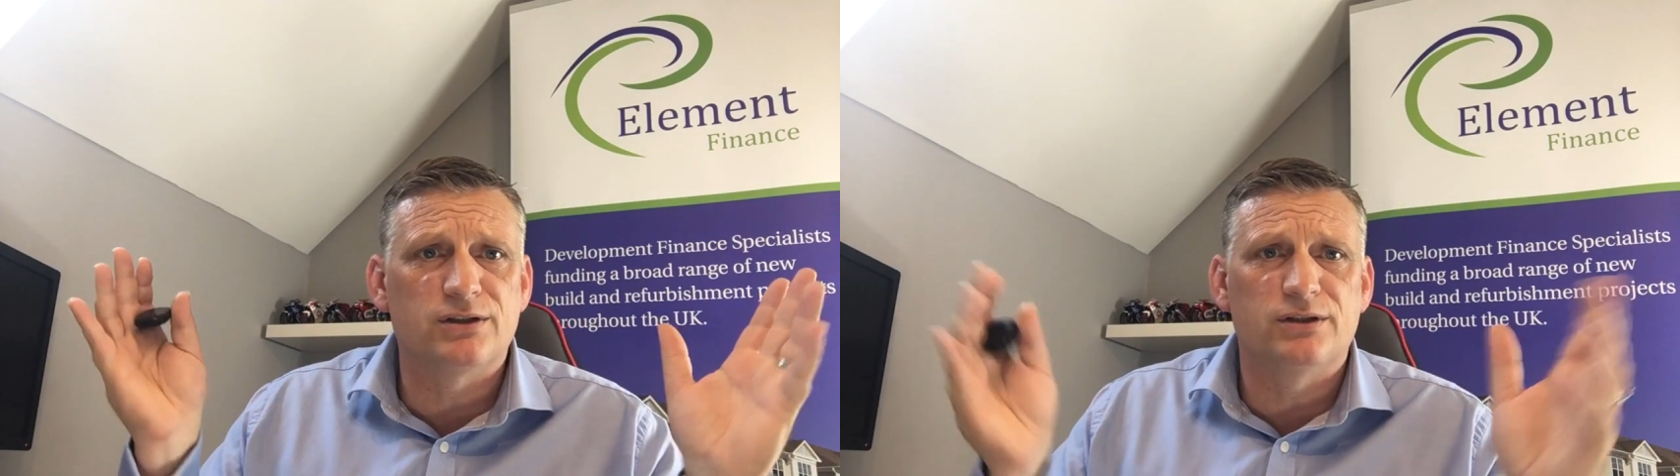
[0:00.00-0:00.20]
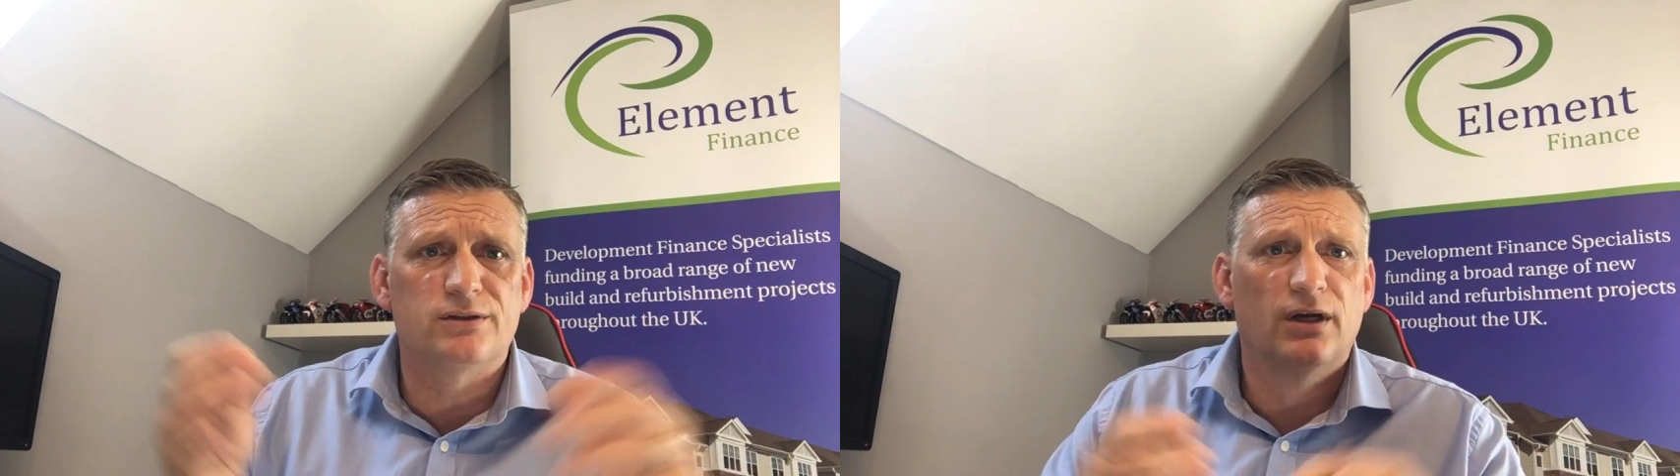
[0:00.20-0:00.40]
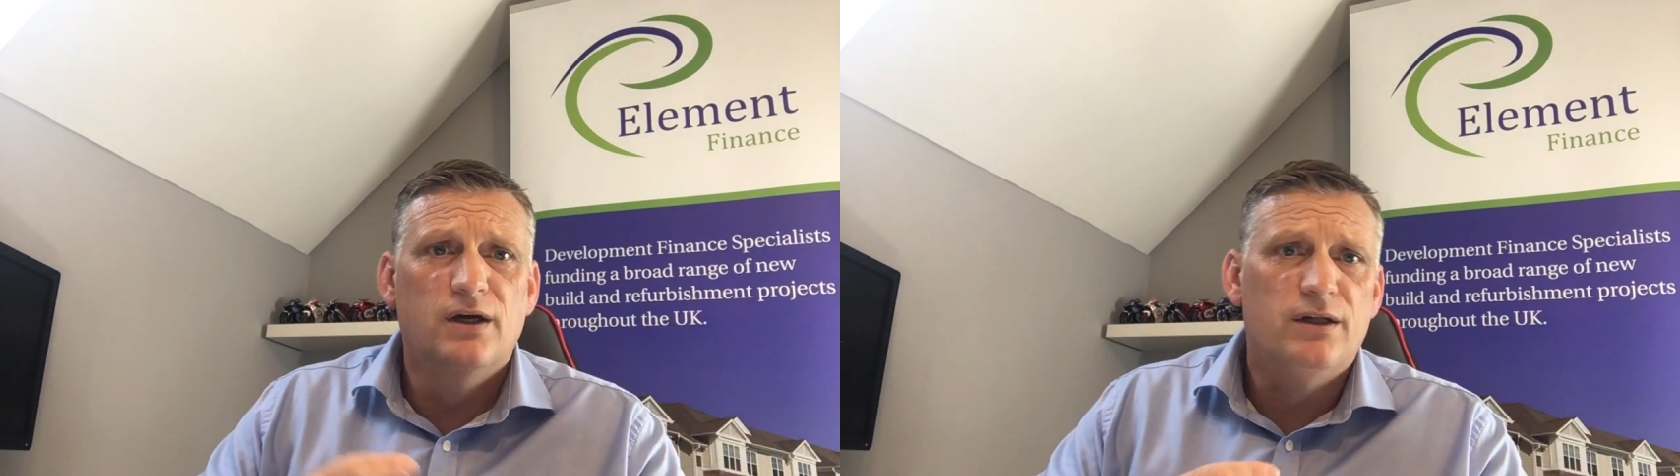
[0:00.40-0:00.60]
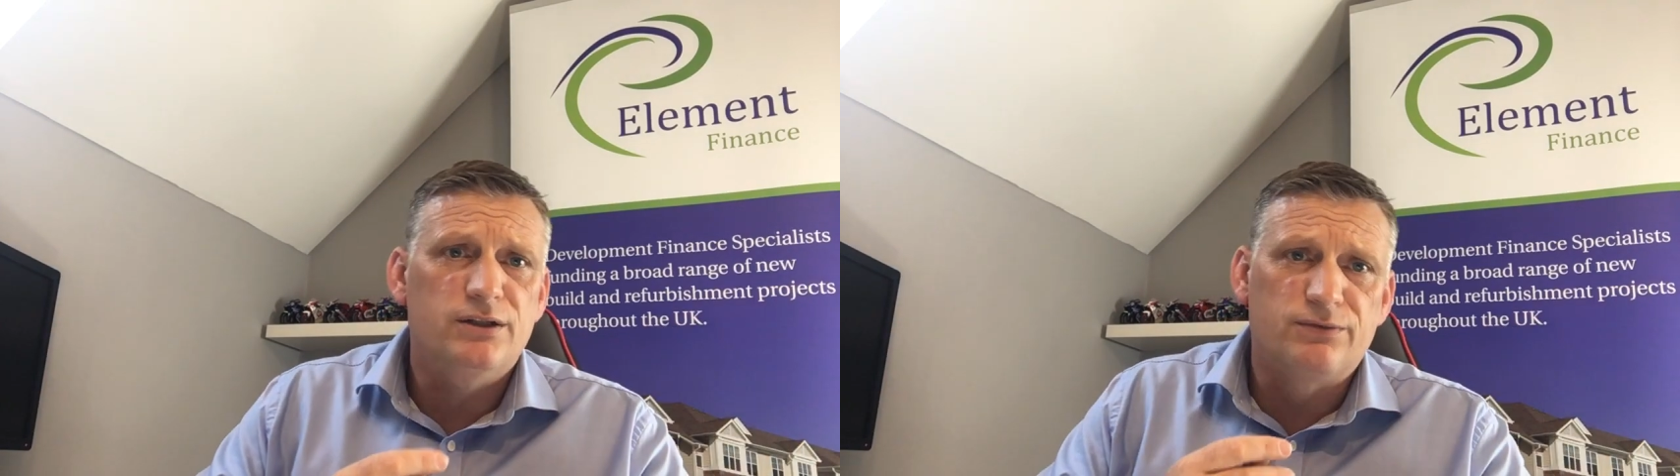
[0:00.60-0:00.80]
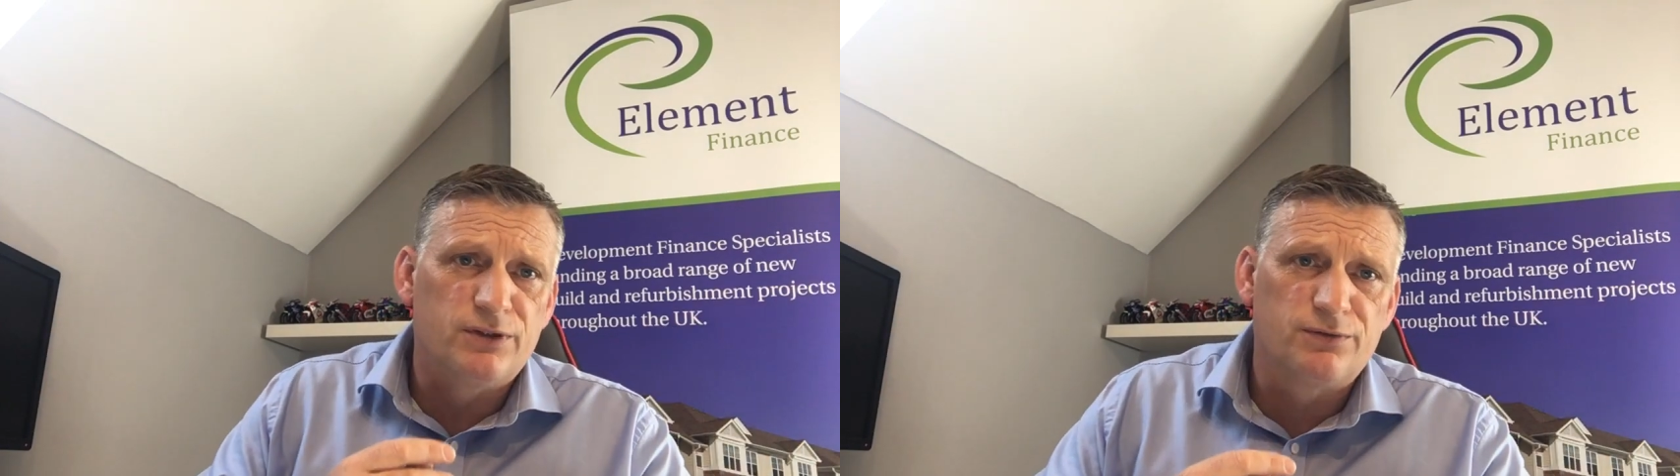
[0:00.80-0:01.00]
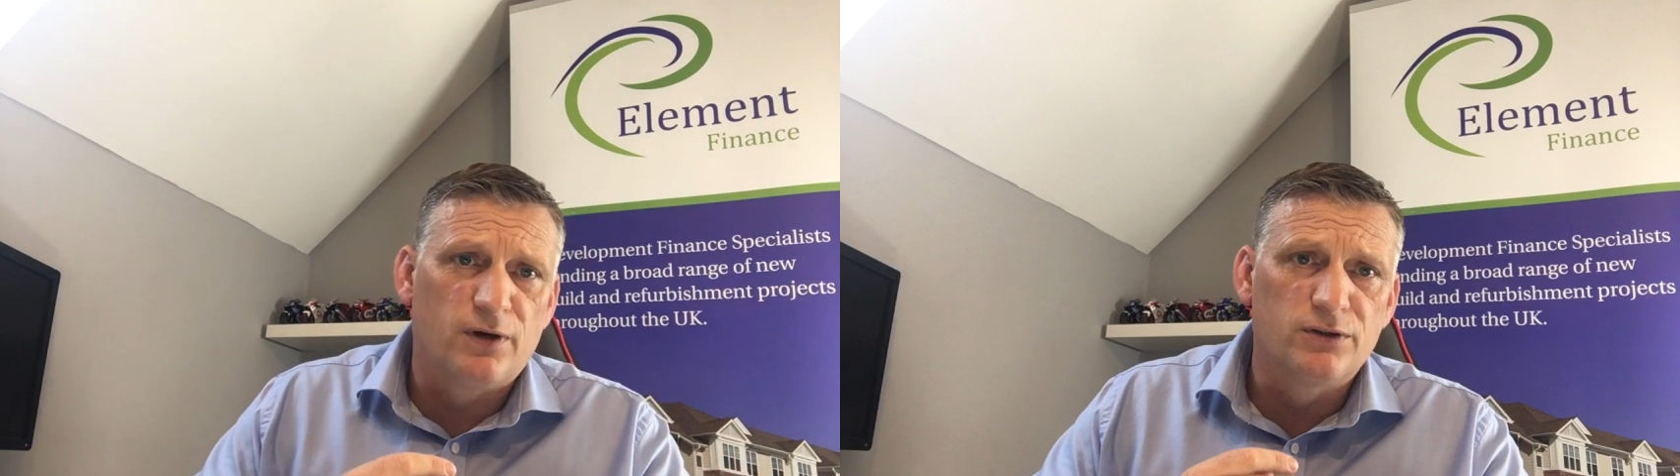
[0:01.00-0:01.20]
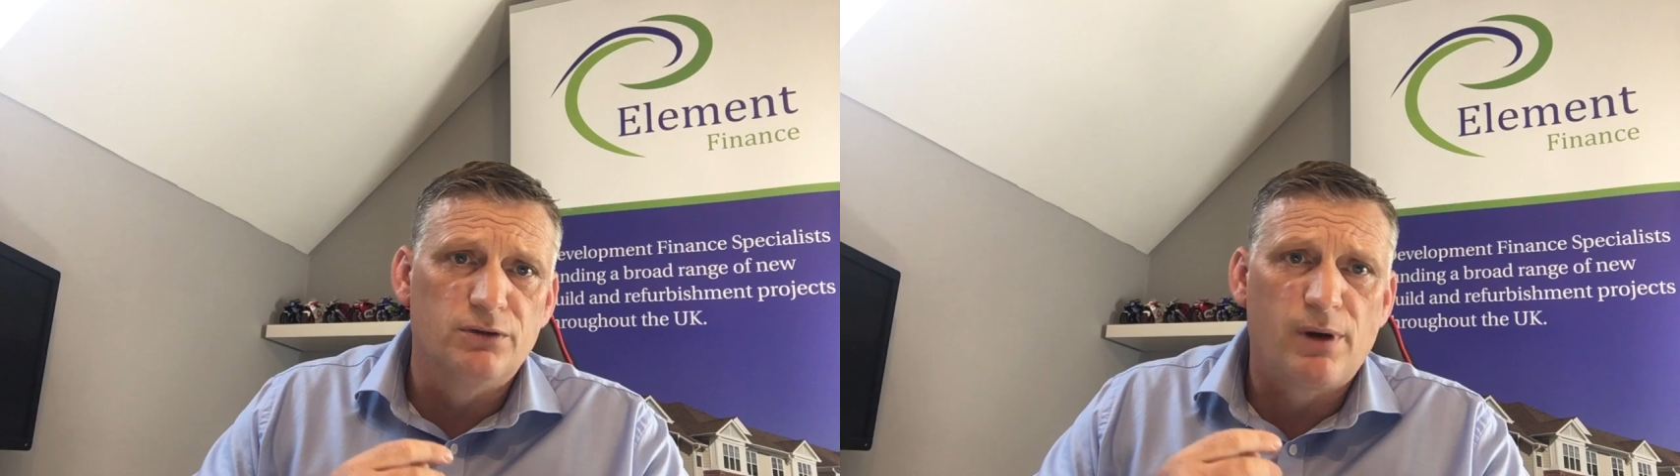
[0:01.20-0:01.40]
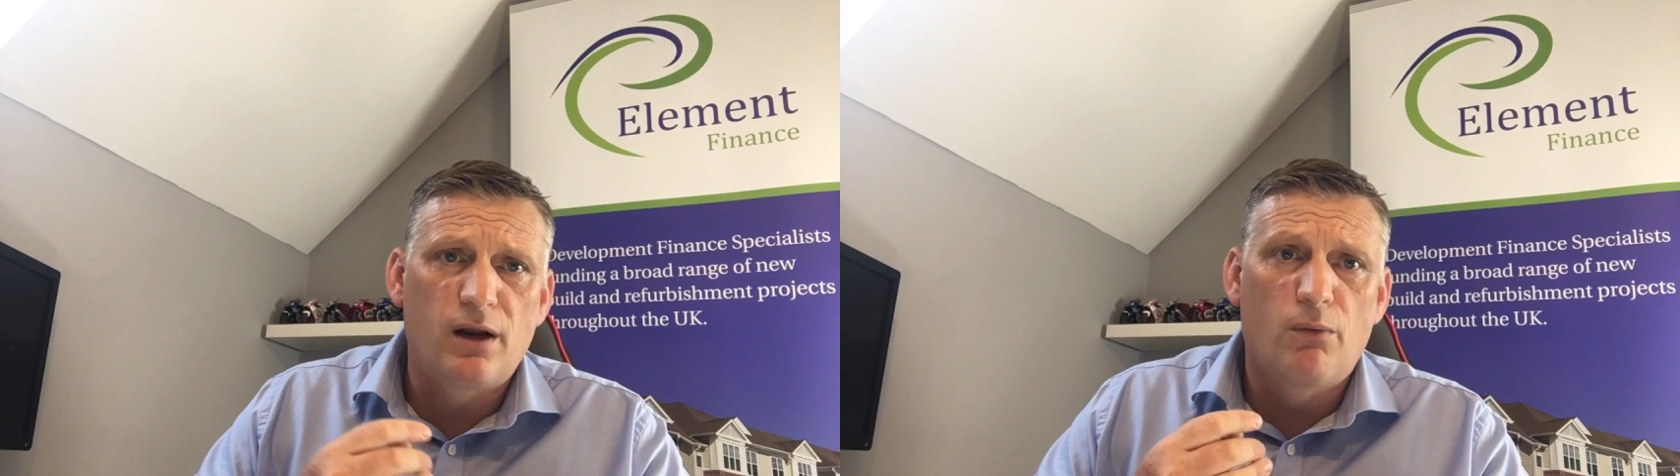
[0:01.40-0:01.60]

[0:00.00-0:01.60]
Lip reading: there's far too many.